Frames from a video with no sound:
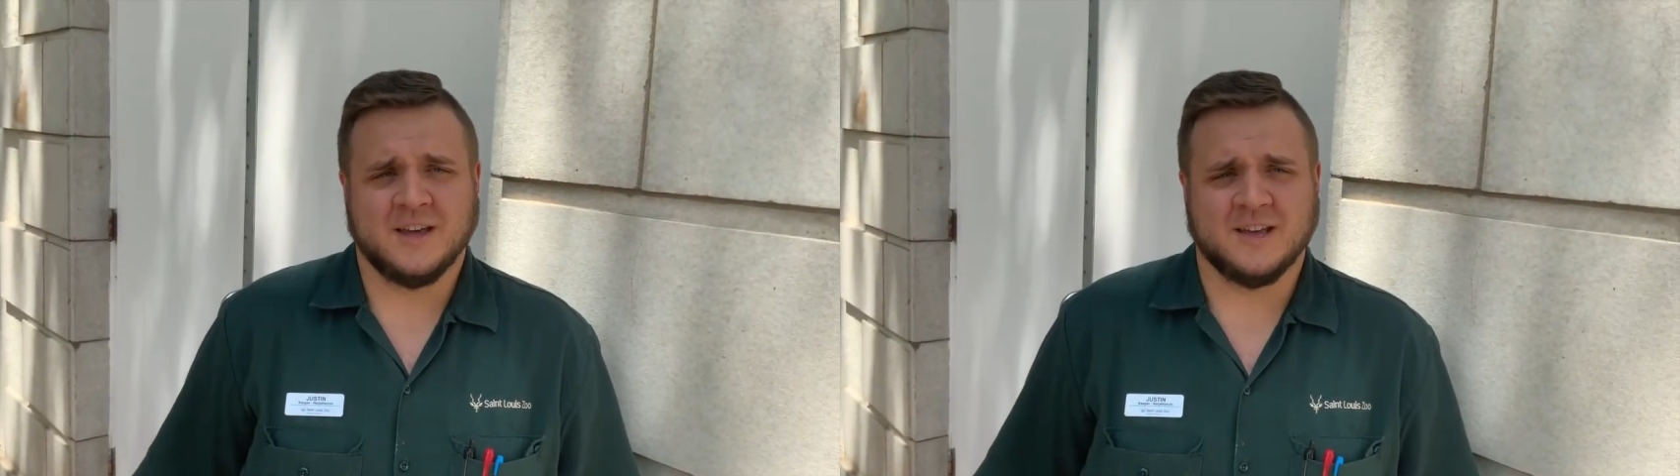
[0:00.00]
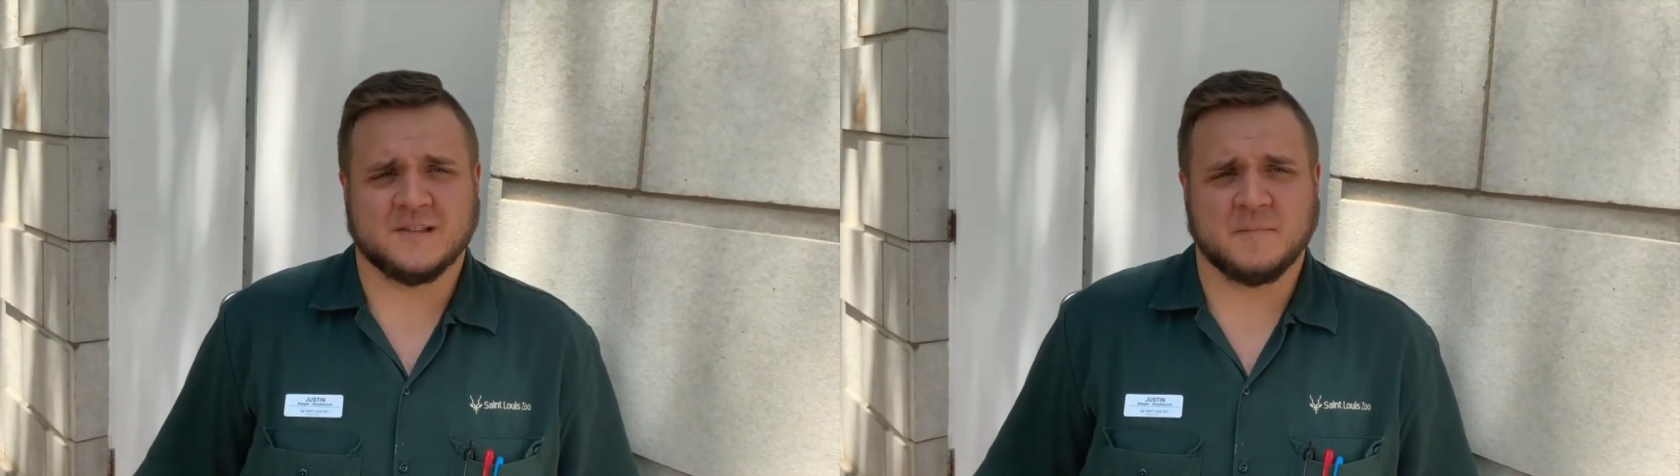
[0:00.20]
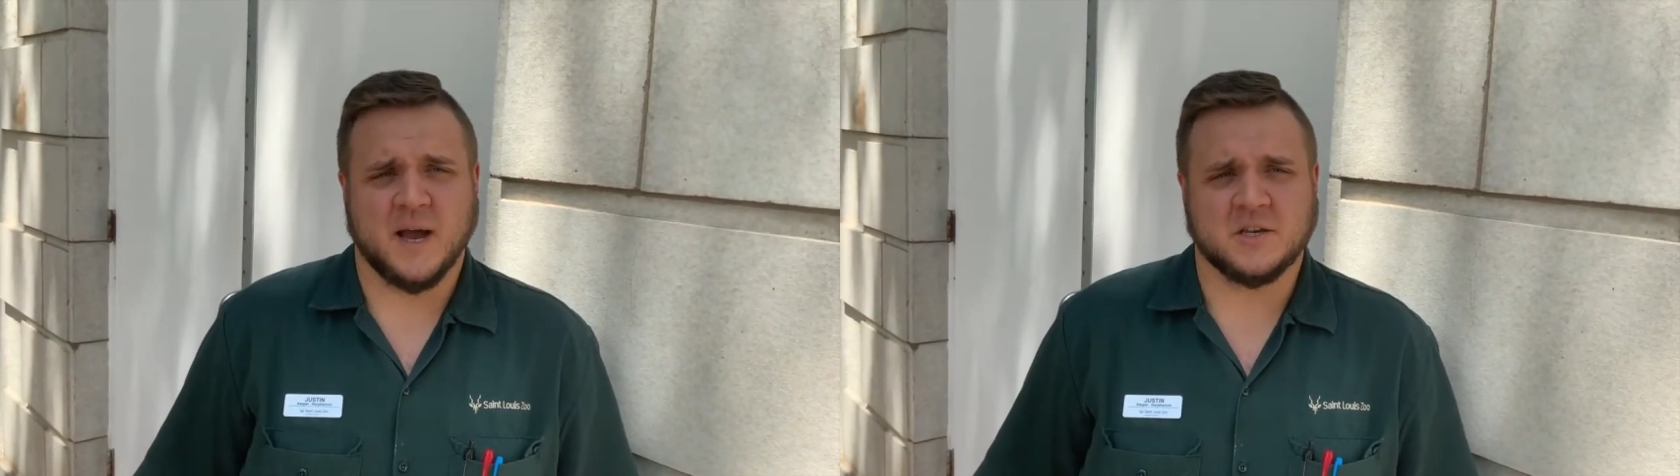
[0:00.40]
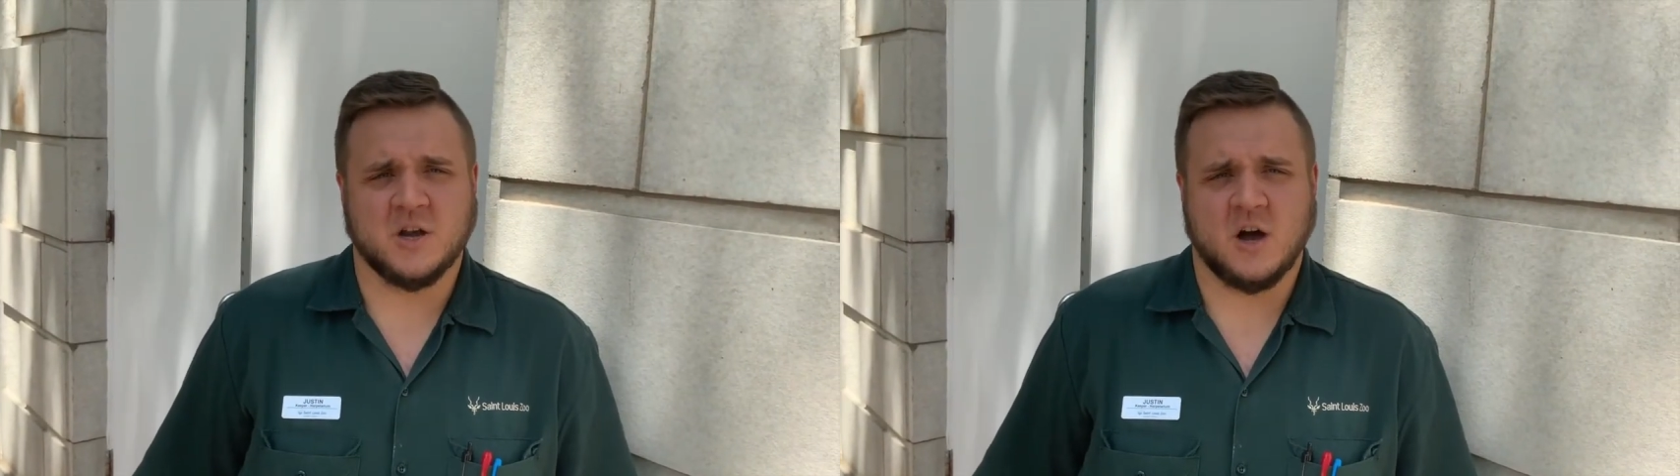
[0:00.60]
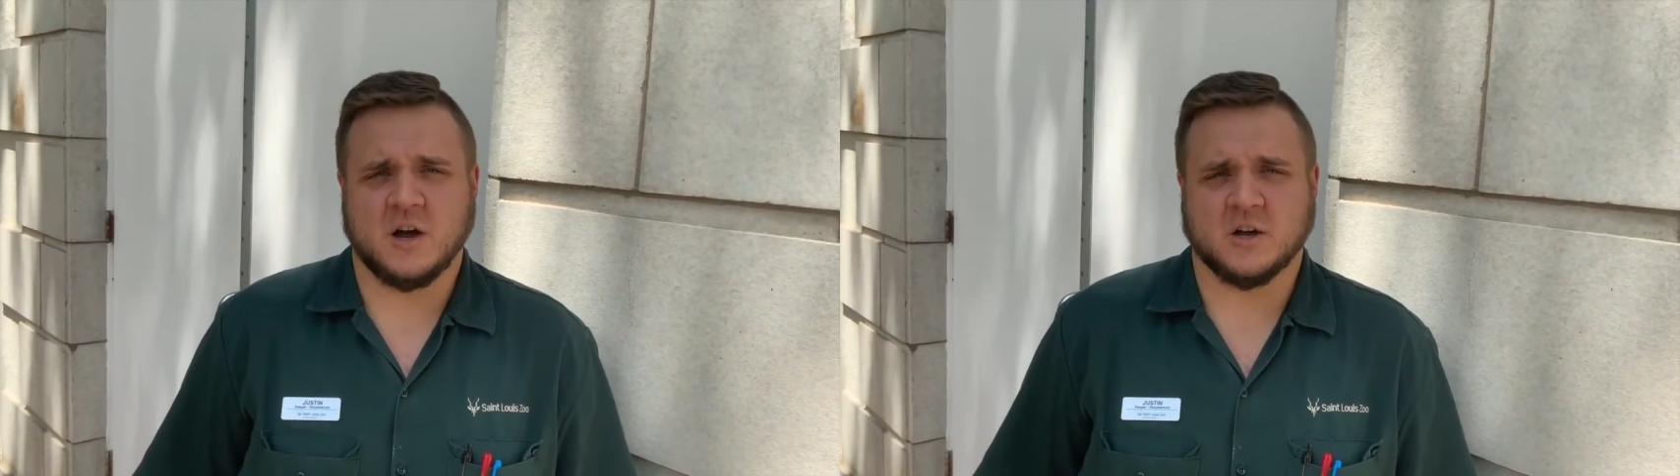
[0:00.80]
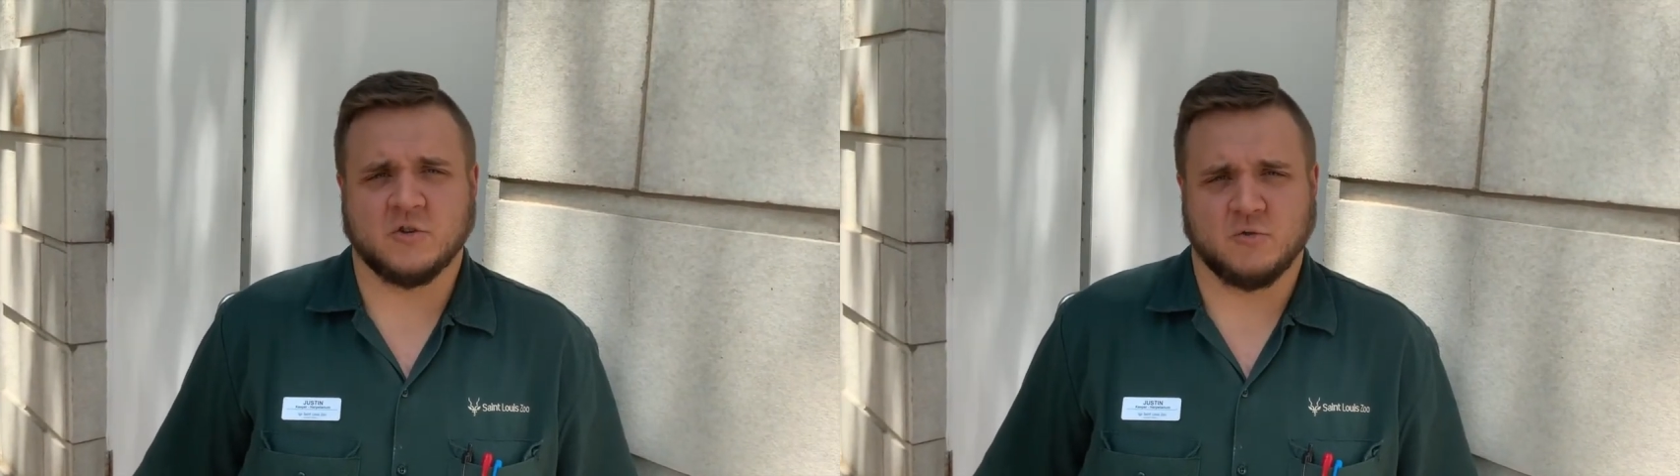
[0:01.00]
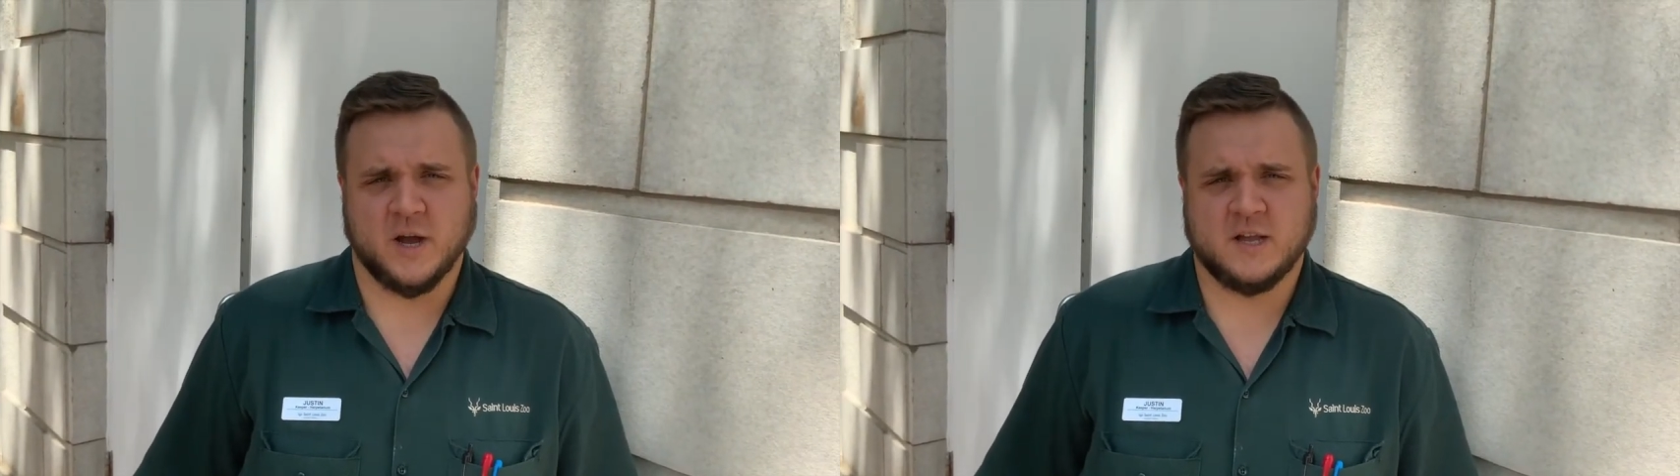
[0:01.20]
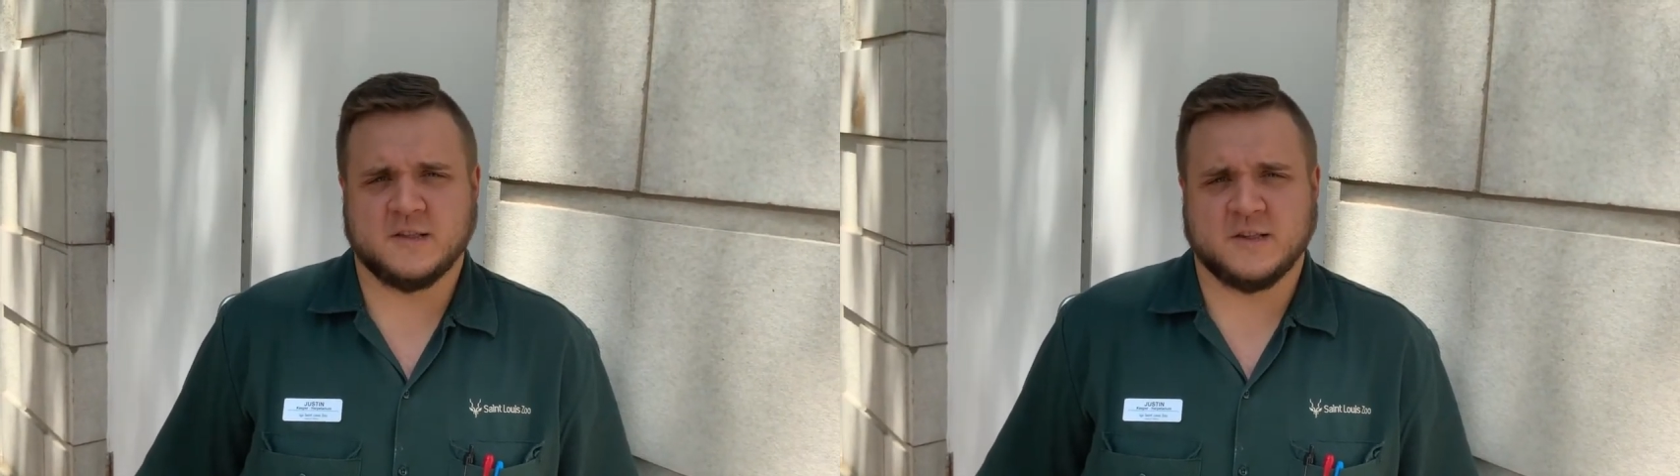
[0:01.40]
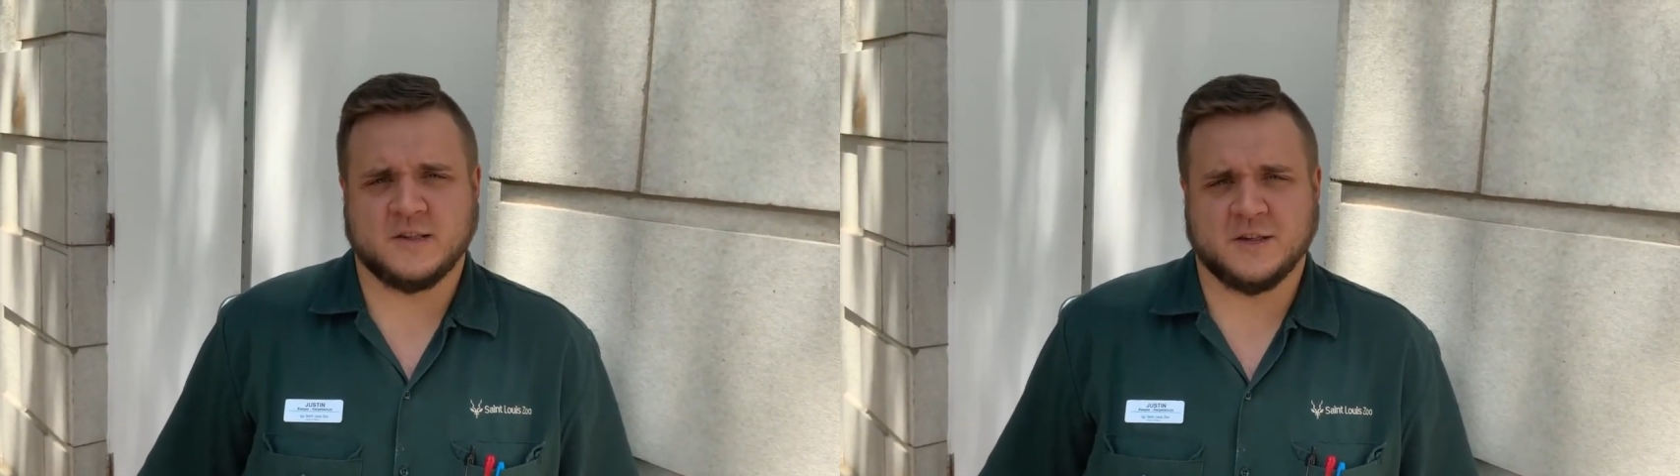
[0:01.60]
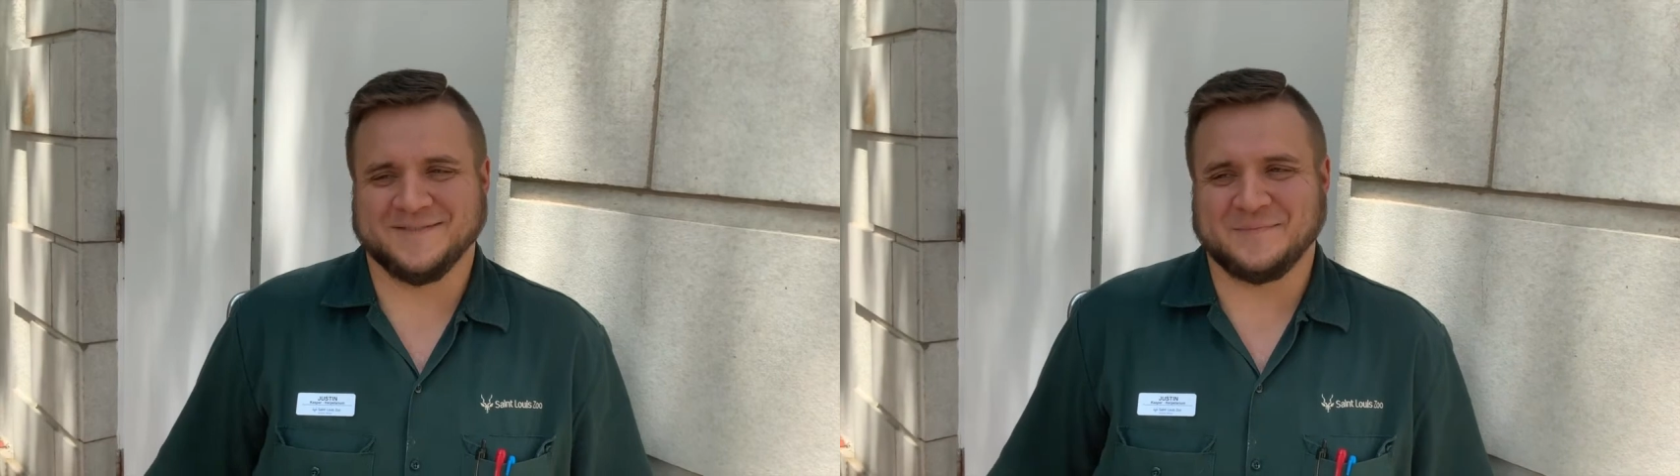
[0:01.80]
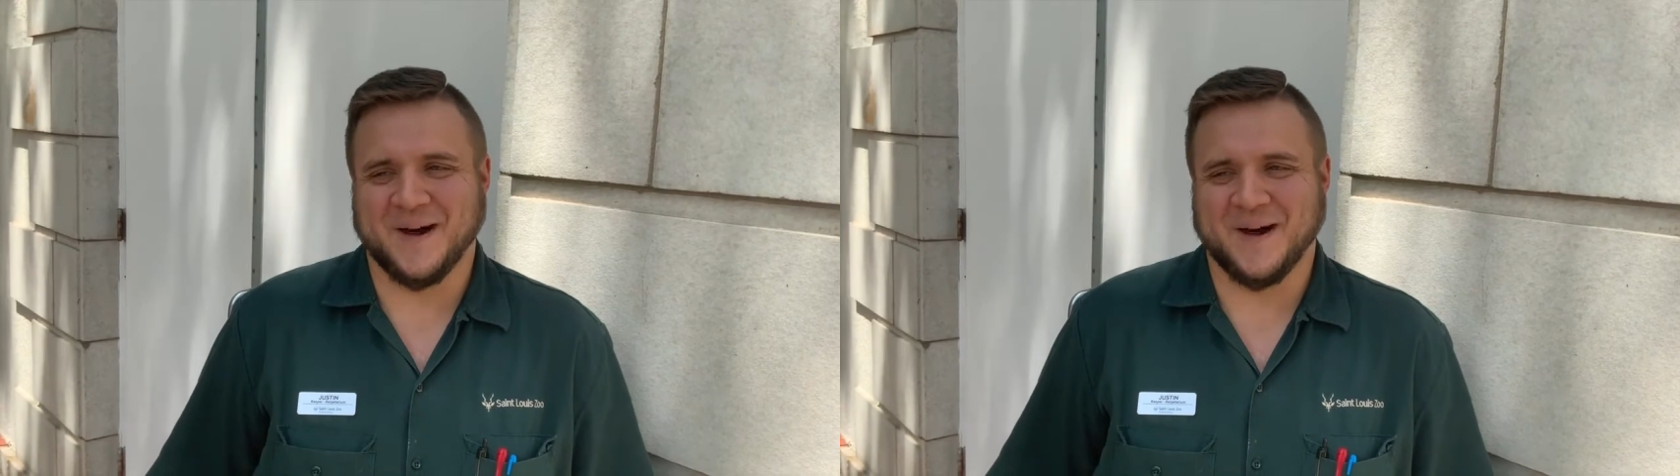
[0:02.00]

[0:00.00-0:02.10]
is my dog, Grits.